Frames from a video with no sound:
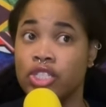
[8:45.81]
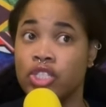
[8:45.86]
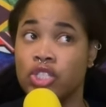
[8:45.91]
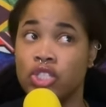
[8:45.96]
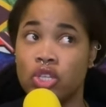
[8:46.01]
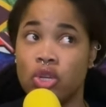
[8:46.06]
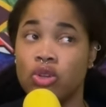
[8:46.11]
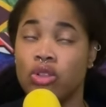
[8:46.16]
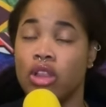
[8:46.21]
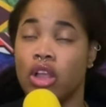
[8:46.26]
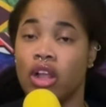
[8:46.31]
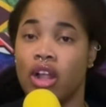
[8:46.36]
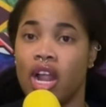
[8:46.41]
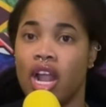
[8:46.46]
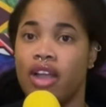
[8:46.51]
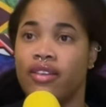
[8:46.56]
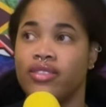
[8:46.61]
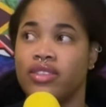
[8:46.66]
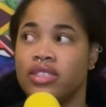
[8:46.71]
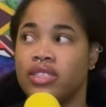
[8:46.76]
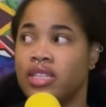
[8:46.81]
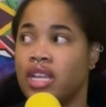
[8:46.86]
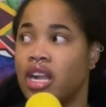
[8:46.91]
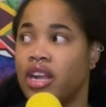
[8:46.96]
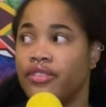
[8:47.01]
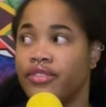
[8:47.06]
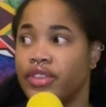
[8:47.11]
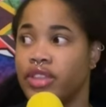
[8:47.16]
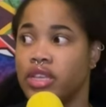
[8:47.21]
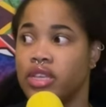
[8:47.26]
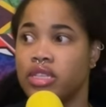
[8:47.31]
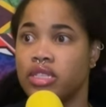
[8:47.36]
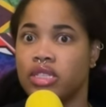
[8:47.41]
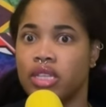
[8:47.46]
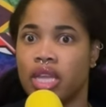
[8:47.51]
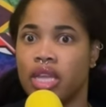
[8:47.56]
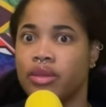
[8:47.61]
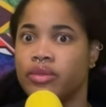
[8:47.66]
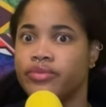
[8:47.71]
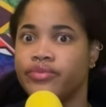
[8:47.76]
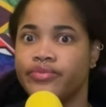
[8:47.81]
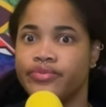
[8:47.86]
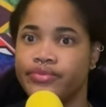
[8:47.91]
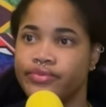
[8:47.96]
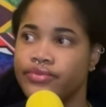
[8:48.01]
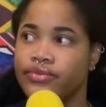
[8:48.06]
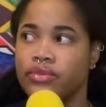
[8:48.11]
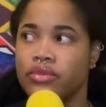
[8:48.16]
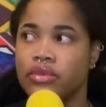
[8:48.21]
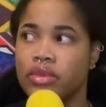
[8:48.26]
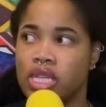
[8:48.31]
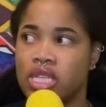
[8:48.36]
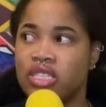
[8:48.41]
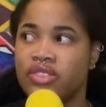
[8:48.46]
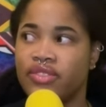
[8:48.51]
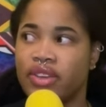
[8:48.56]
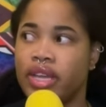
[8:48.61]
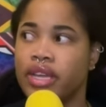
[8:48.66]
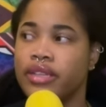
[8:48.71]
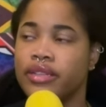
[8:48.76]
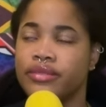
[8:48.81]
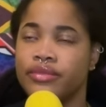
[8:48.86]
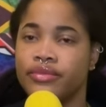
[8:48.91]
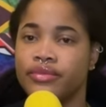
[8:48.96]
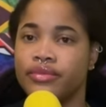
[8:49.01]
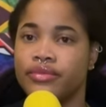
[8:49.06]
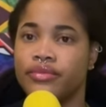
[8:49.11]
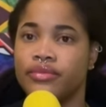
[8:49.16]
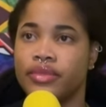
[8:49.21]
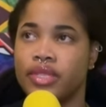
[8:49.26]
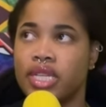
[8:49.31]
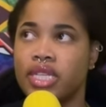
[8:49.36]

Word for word: I no longer have a desire for this. Like, it's fine.